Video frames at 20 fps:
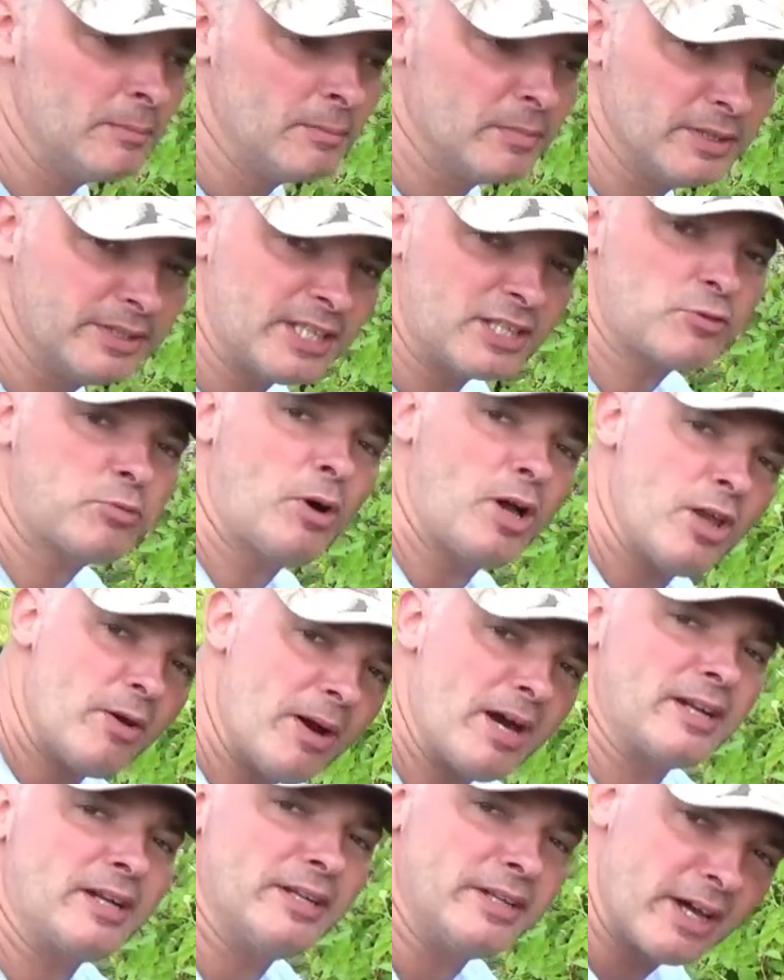But that's why you
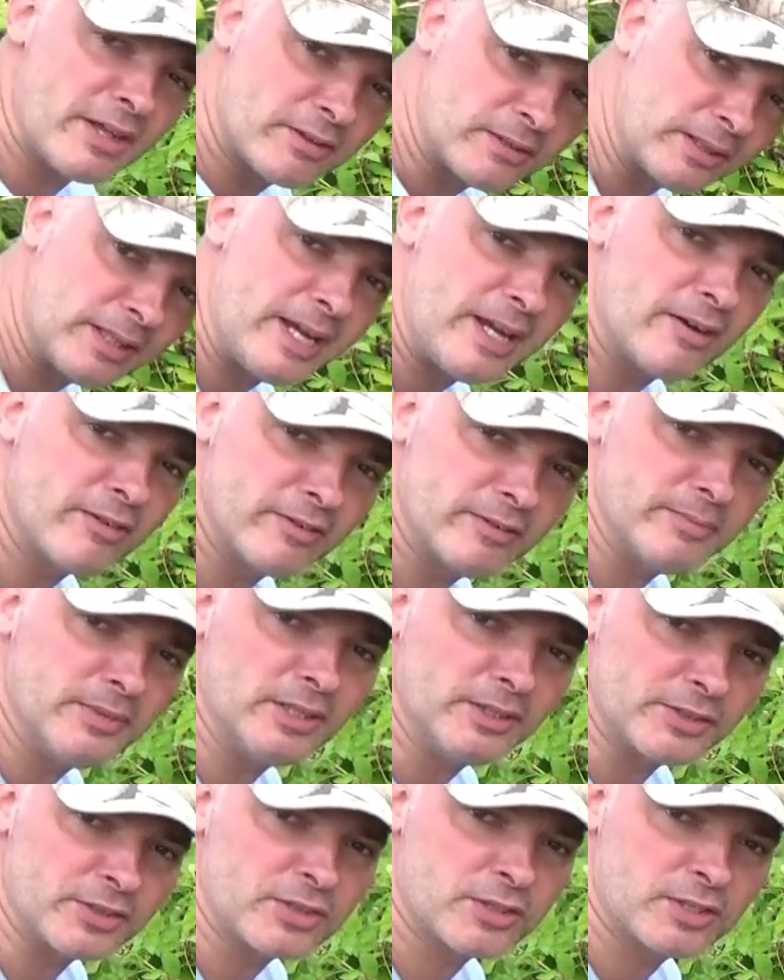add another layer of
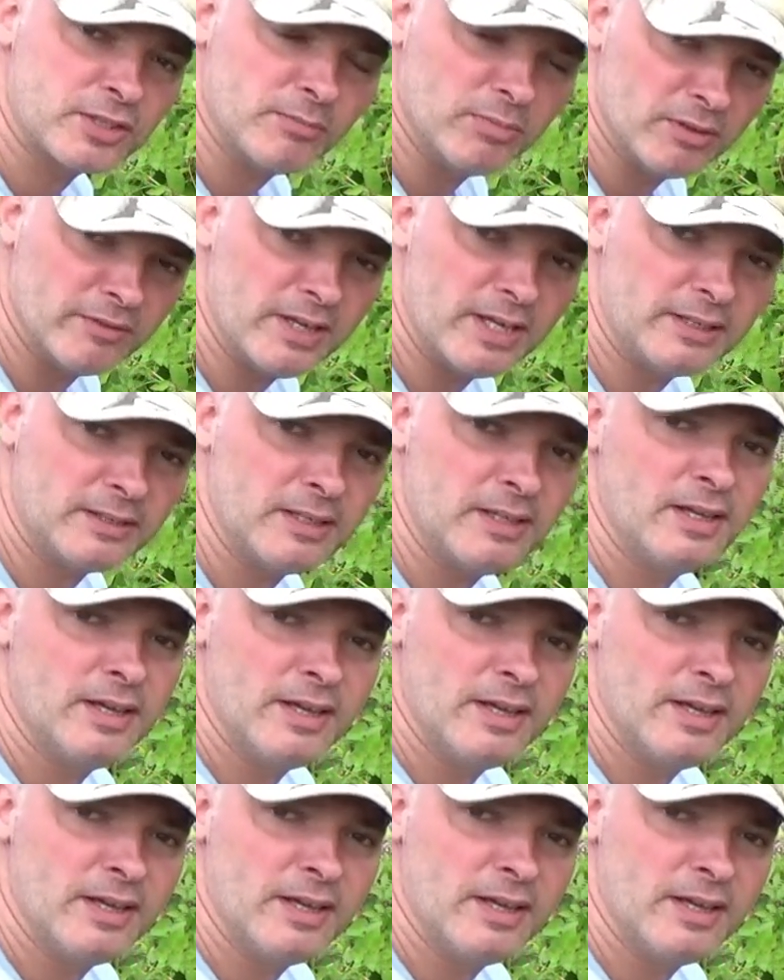mulch to prevent